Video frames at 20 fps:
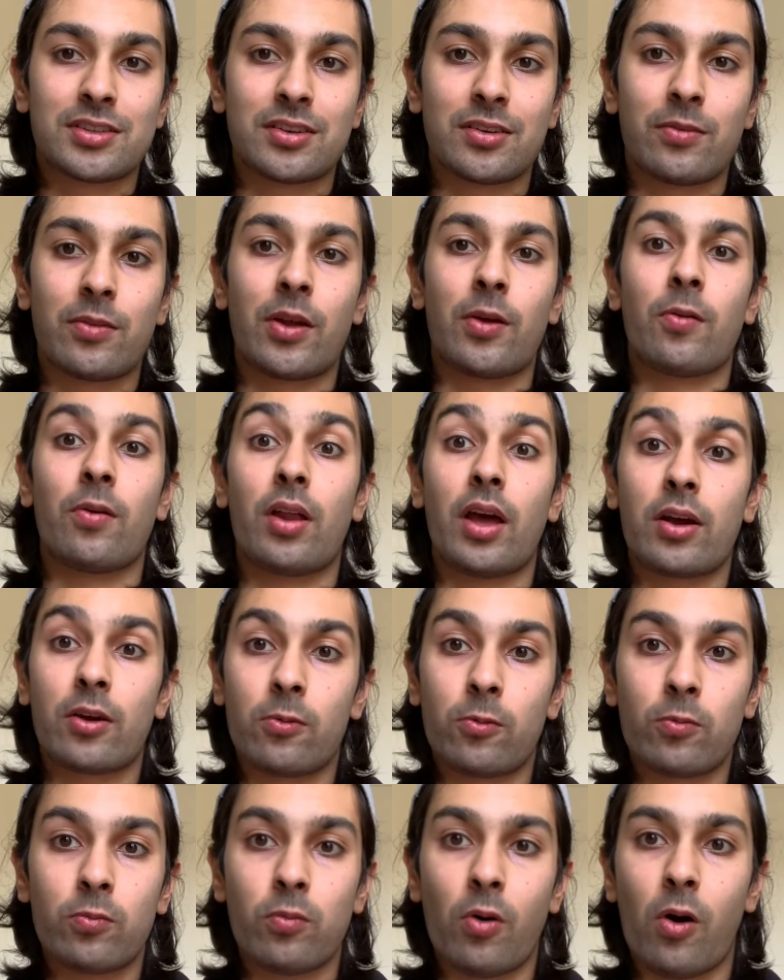They were like,
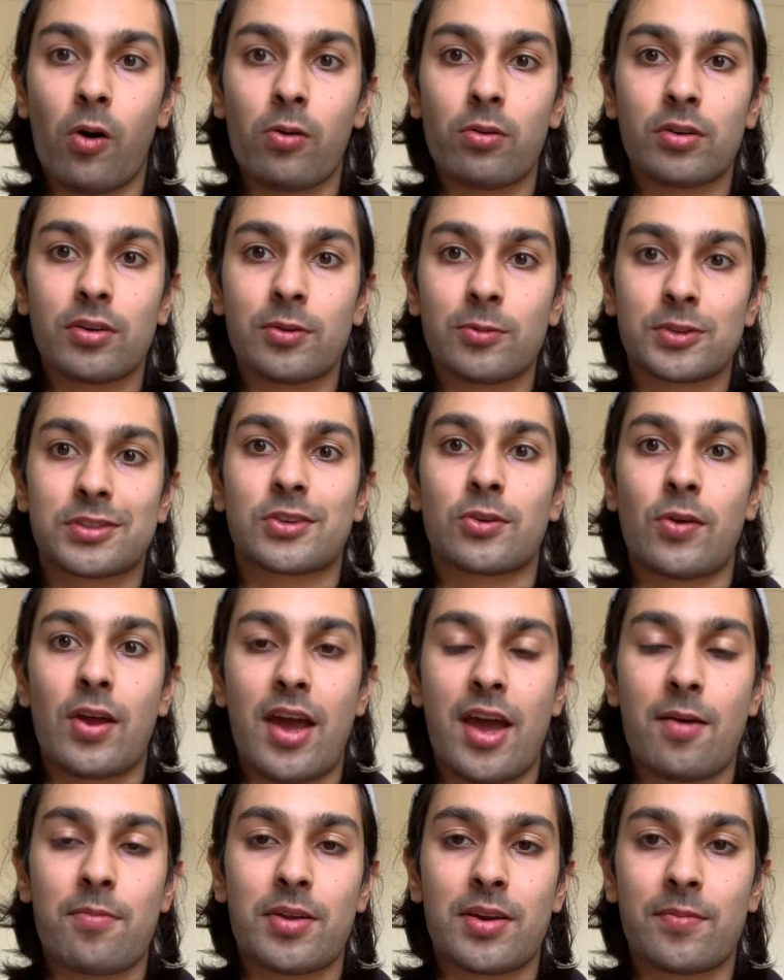whoa, what's going to
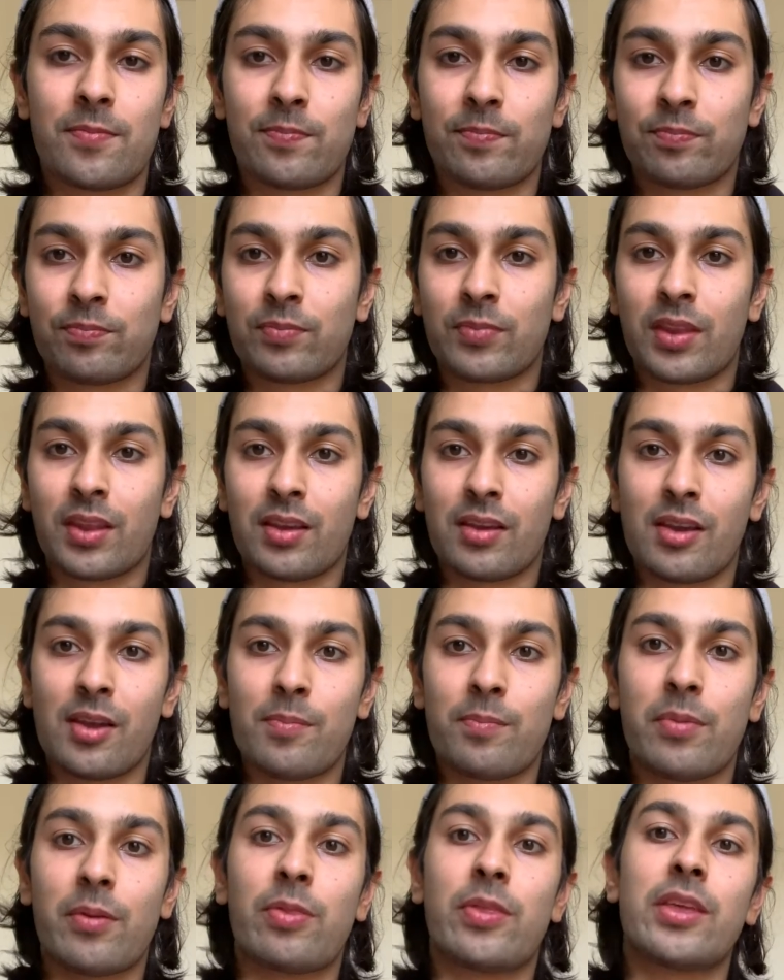happen?
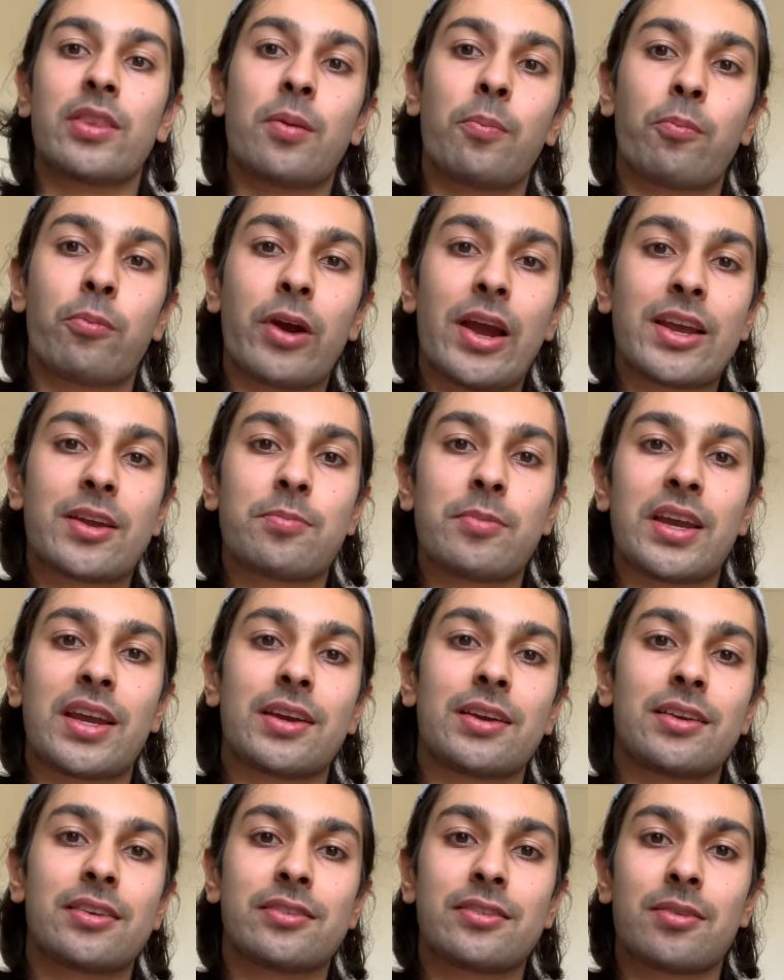But then the brake
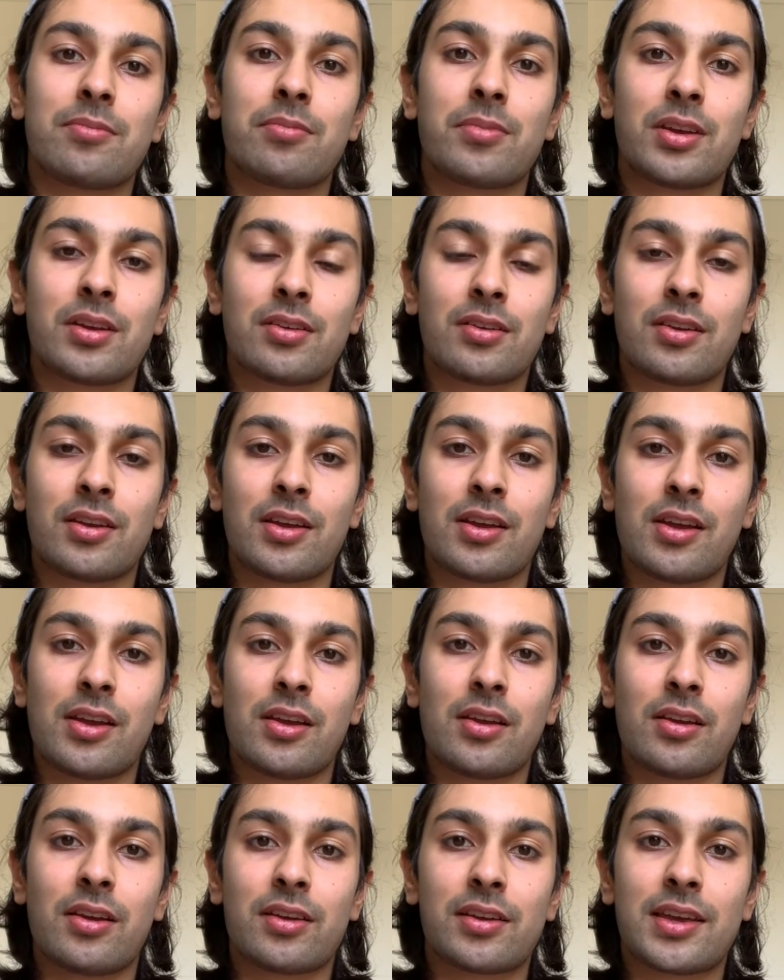mechanism
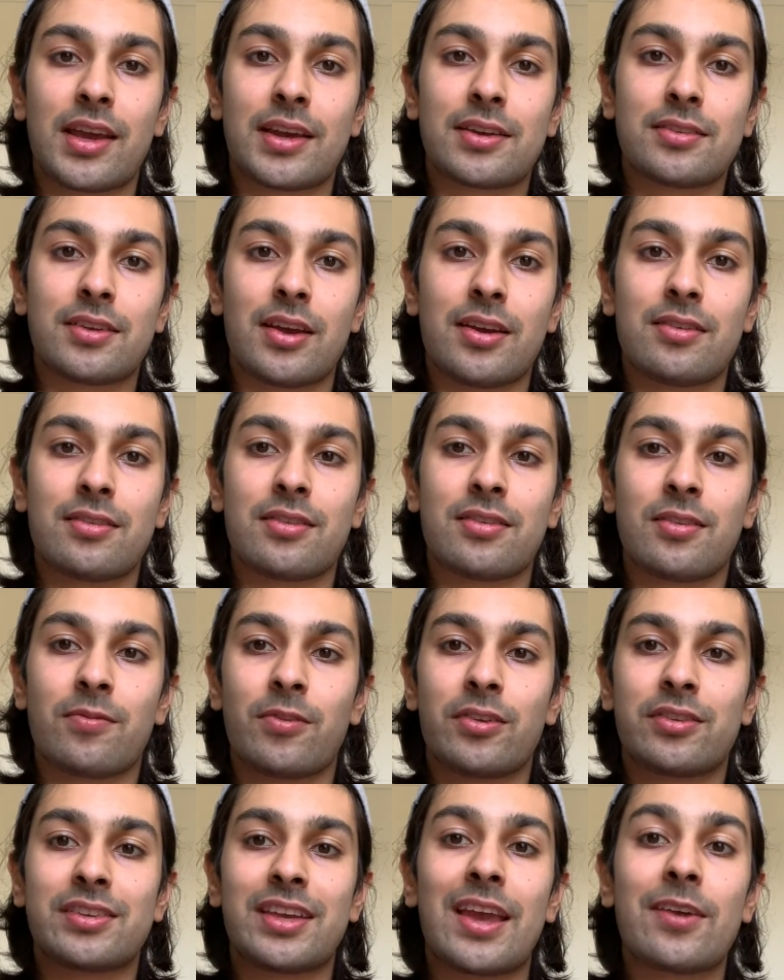kicked in, the
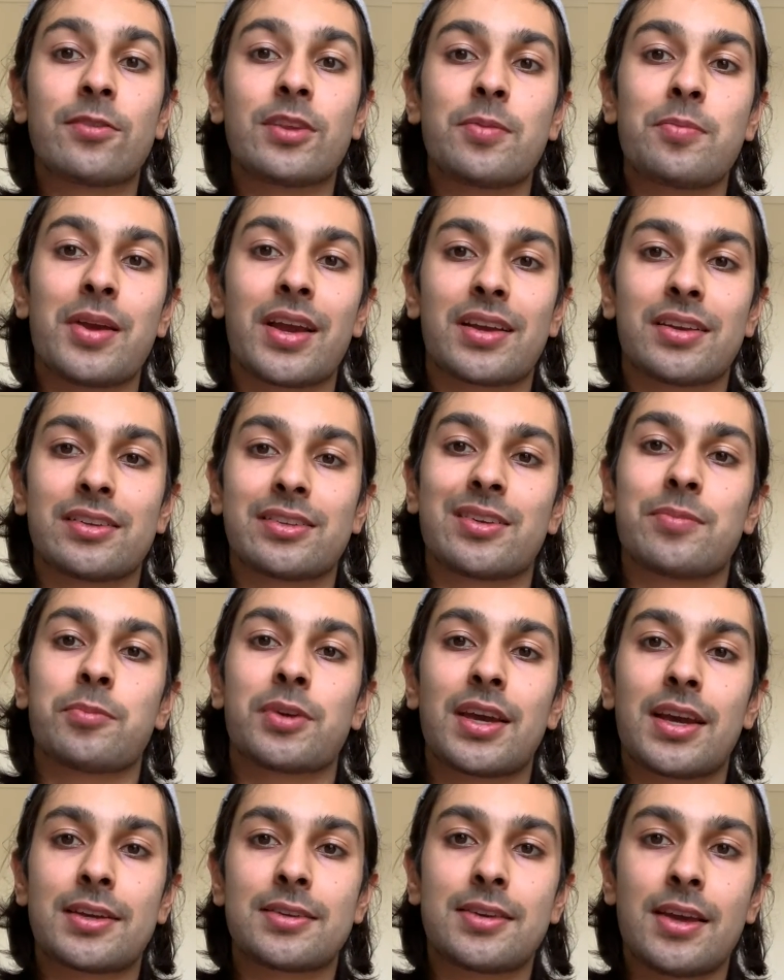safety mechanism
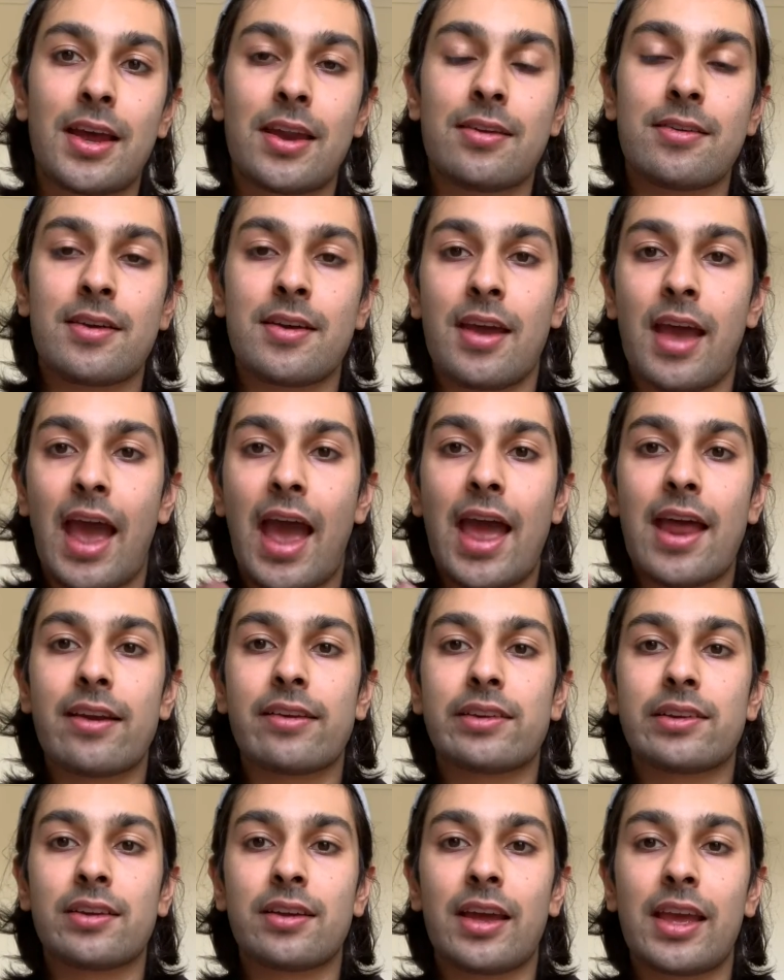kicked in, and
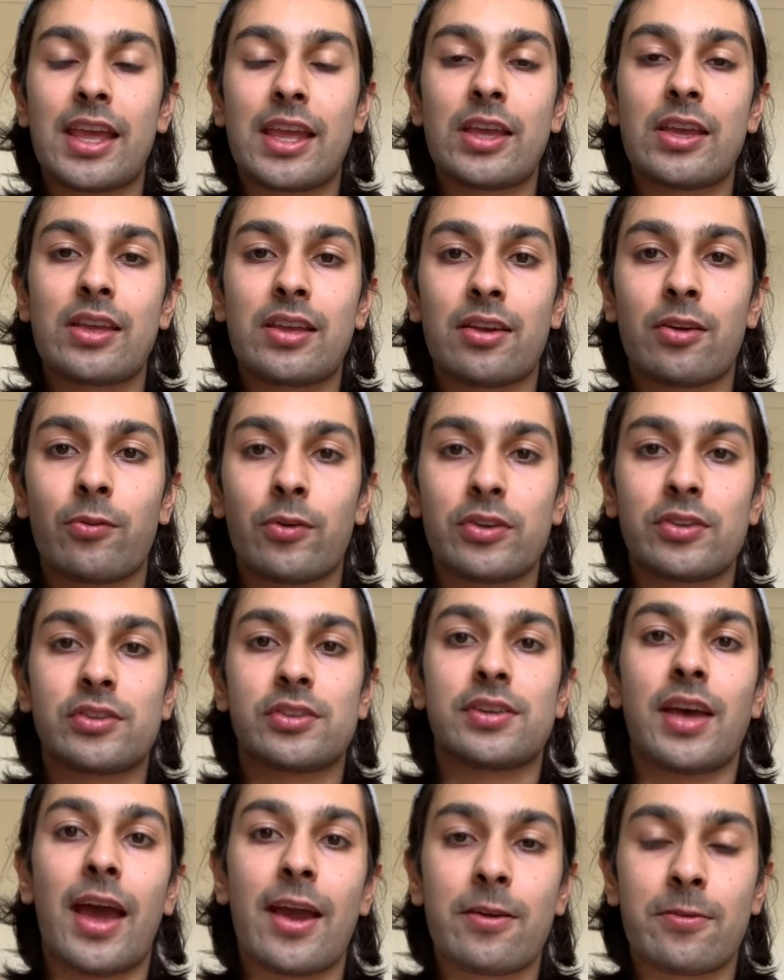he was
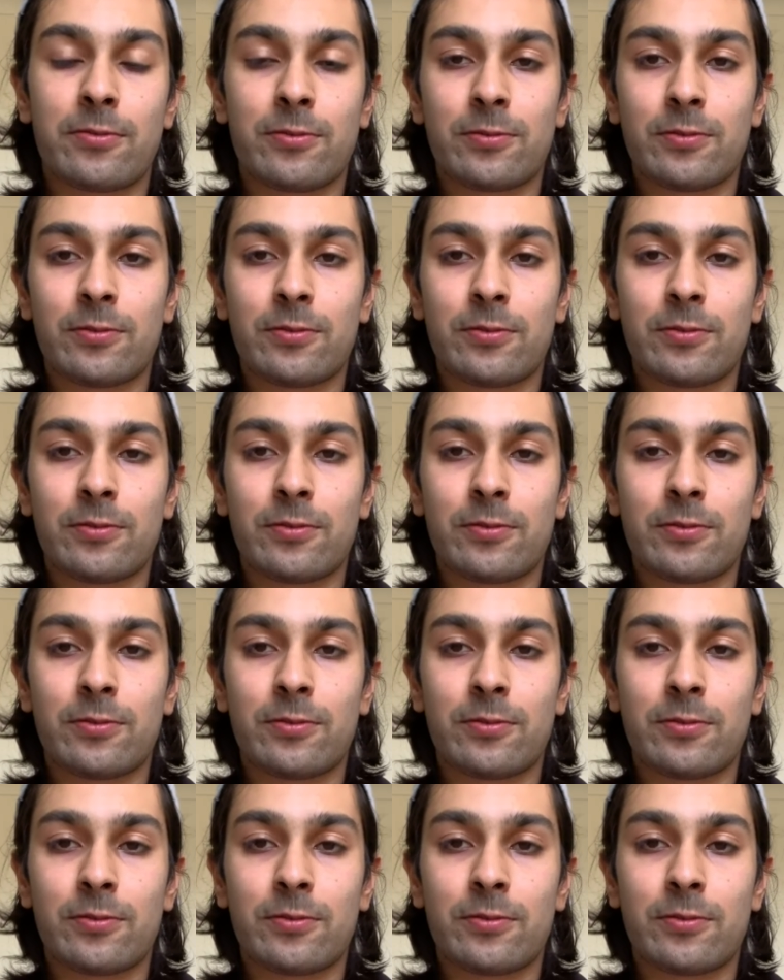safe.